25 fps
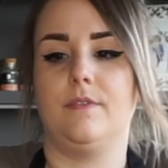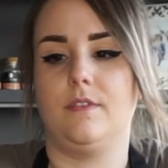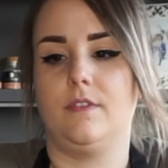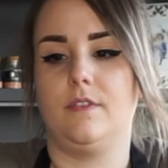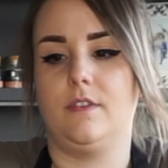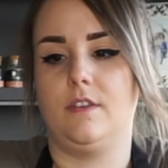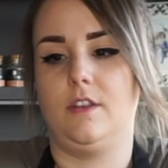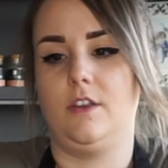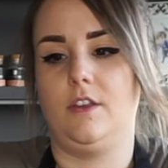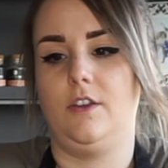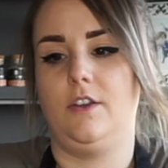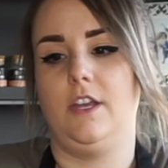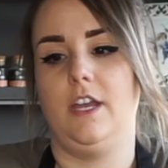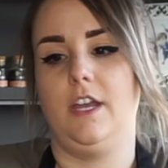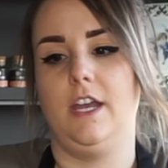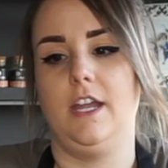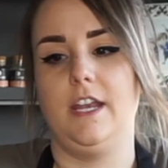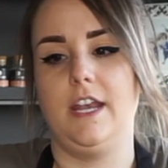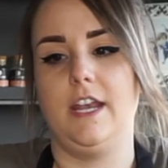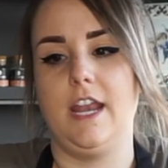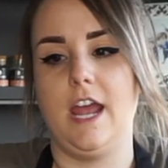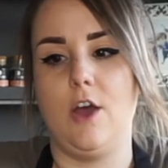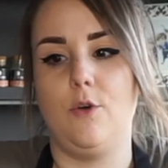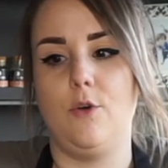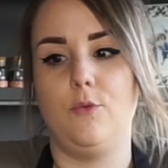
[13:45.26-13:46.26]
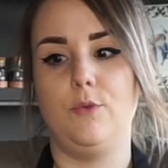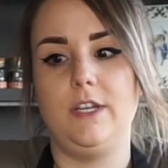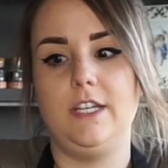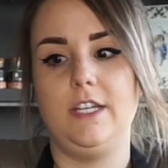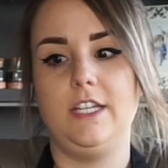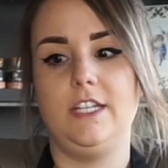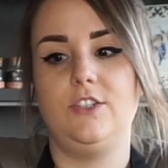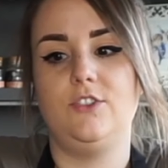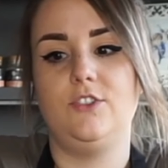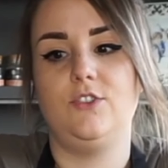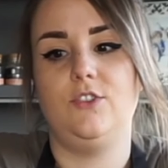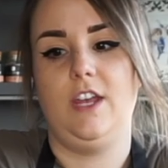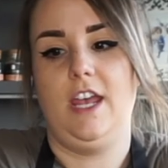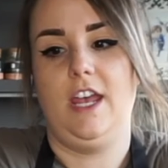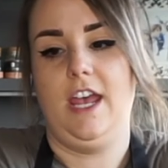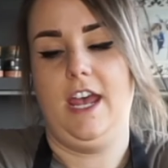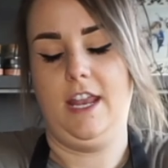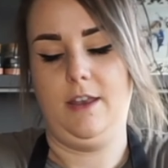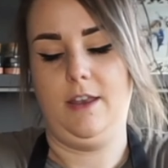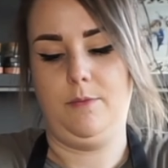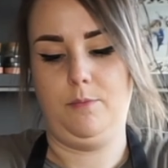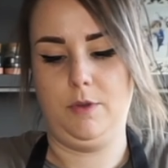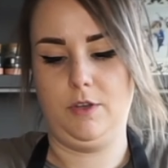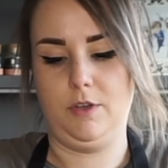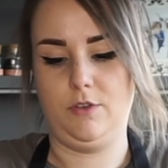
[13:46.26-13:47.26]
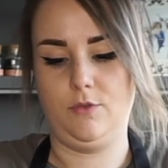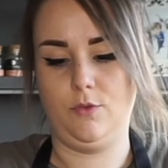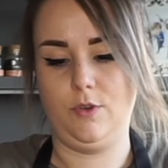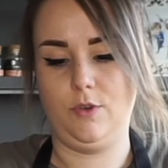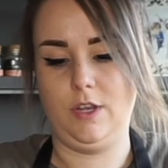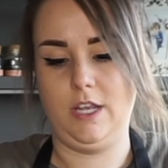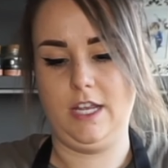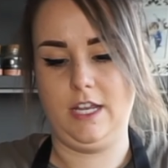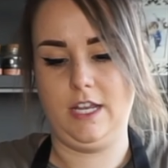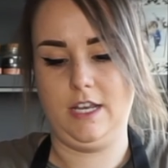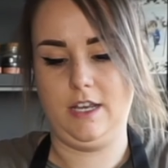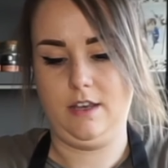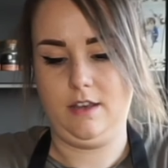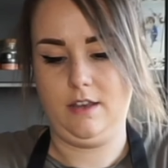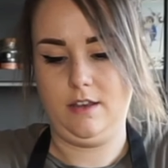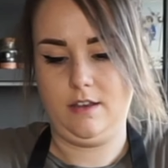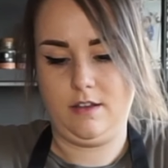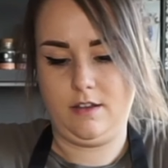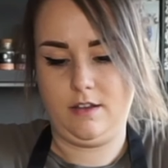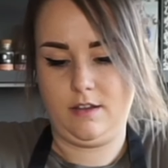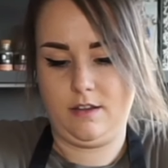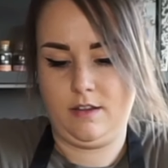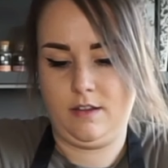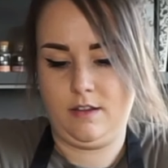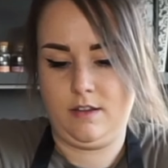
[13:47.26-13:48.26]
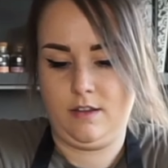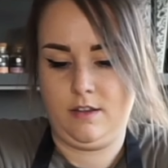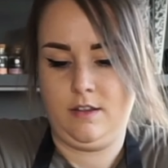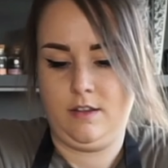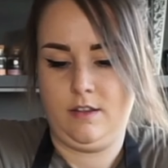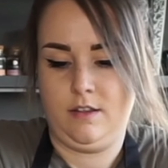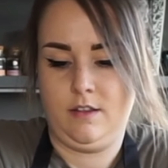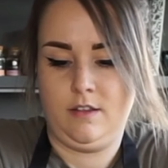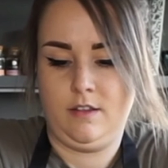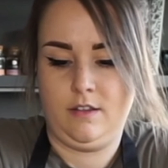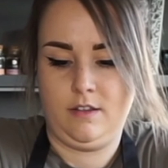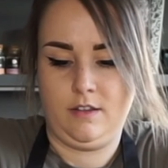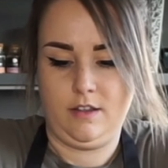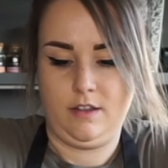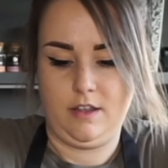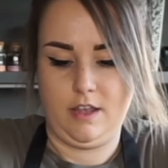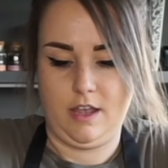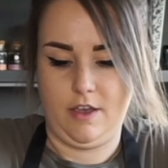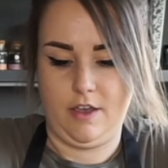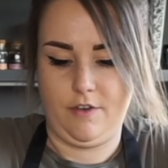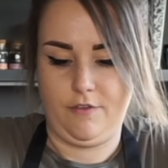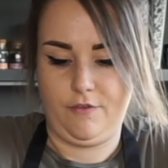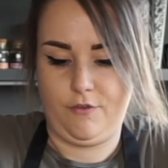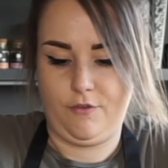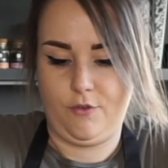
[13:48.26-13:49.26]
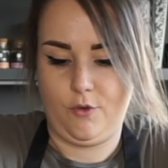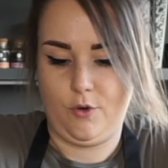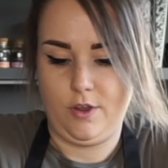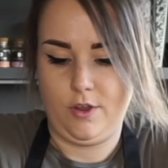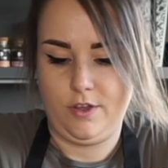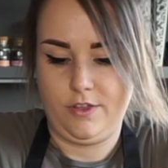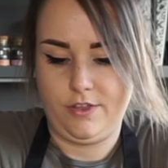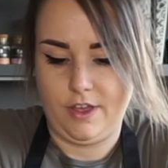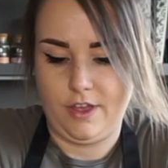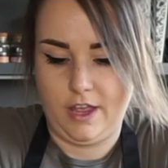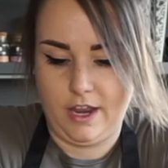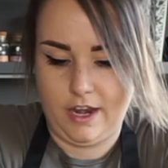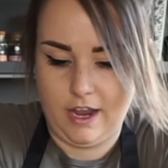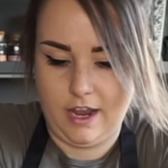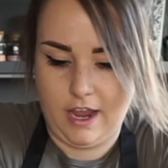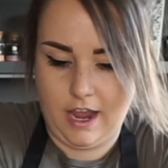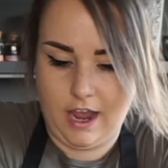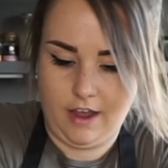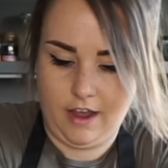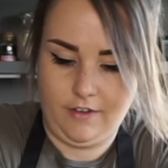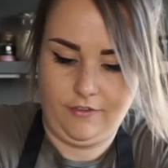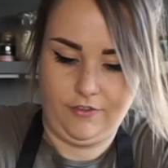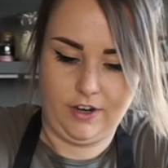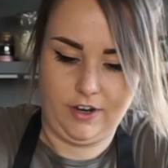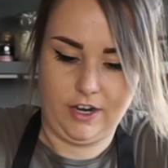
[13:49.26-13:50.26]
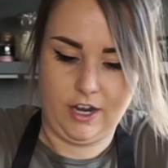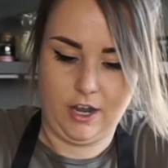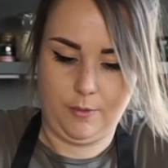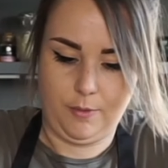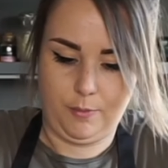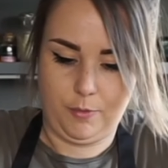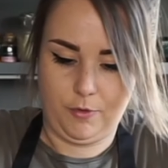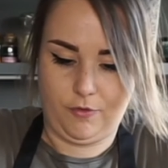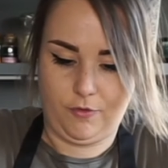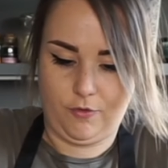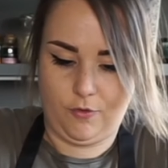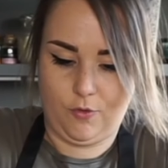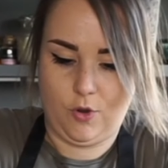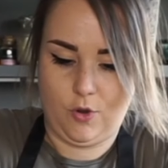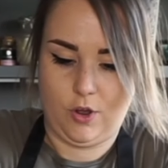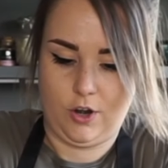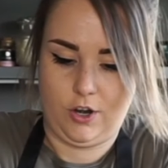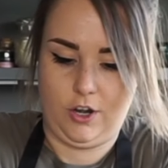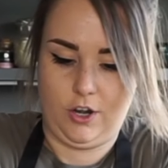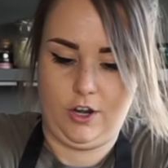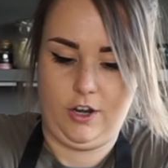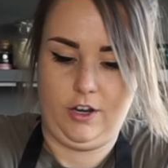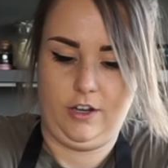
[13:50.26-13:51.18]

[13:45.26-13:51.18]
Okay, now we need to add between a fourth and a half a cup of water.